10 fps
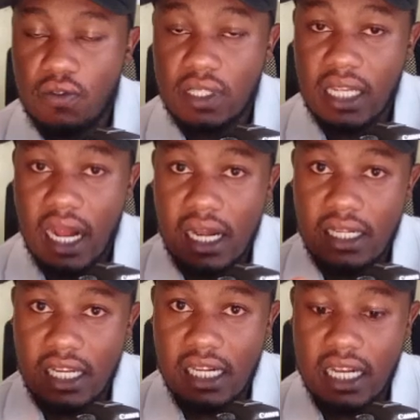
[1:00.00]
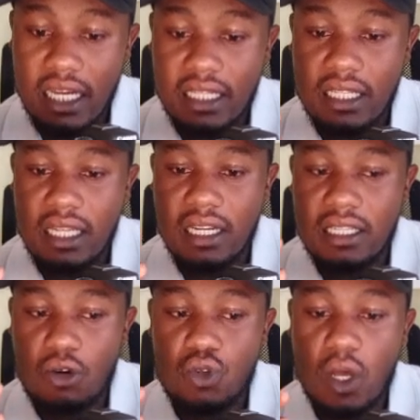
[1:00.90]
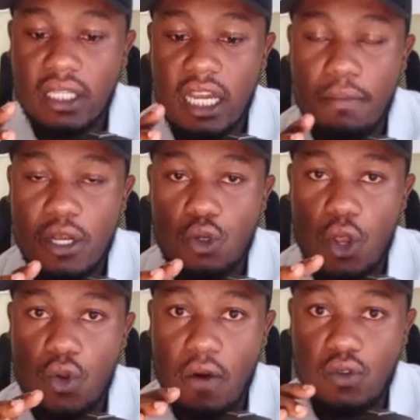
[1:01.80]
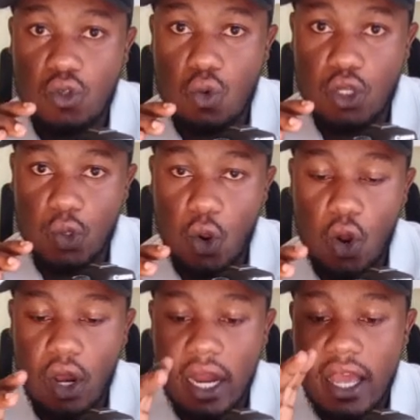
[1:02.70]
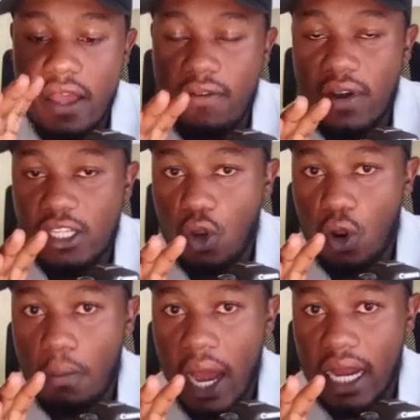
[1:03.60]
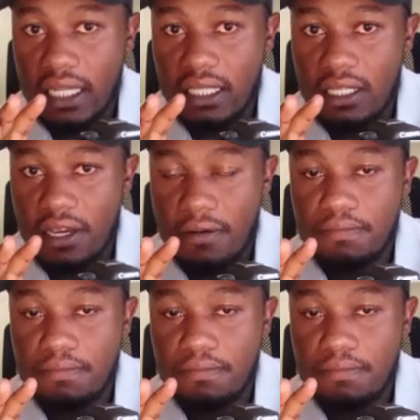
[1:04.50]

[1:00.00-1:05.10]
of tilt axis, there is also a segment where you have to do what we call vertical balance,